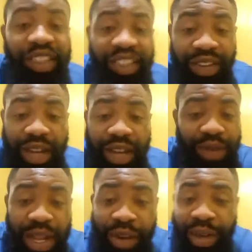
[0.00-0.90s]

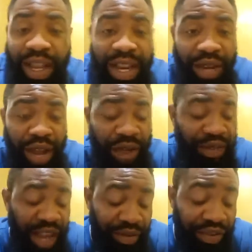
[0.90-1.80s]
we
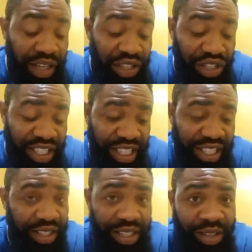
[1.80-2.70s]
can't finish it
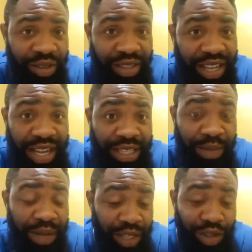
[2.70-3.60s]
in 30
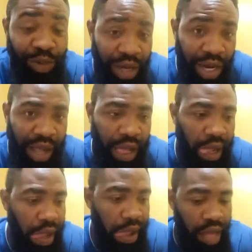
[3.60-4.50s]
minutes or 1 hour,
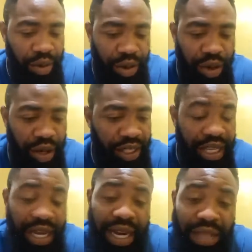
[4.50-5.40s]
but it's
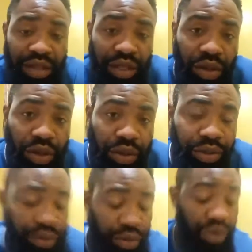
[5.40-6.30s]
a class on its own.
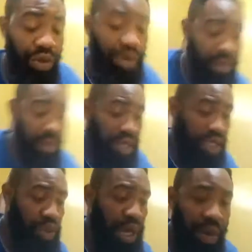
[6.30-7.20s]
But
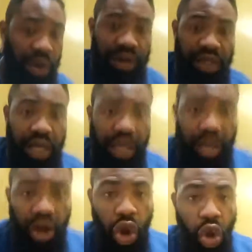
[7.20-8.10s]
this is what I want to say.
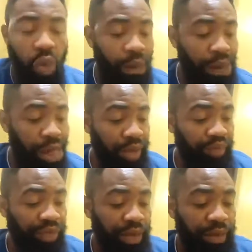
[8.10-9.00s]

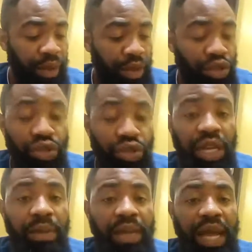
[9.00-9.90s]
The
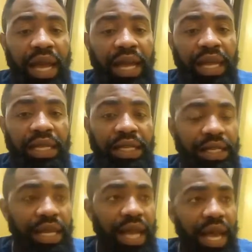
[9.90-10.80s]
social media
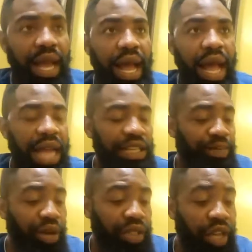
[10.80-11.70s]
has
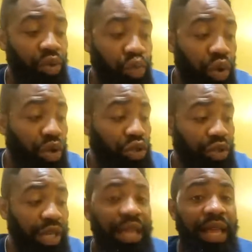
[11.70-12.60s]
brought a world
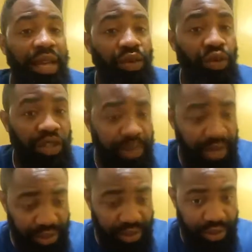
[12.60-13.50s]
together in one
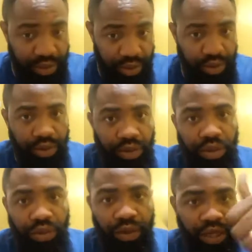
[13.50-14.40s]
space.
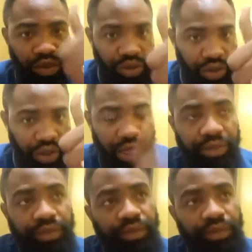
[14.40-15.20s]
We need to know that.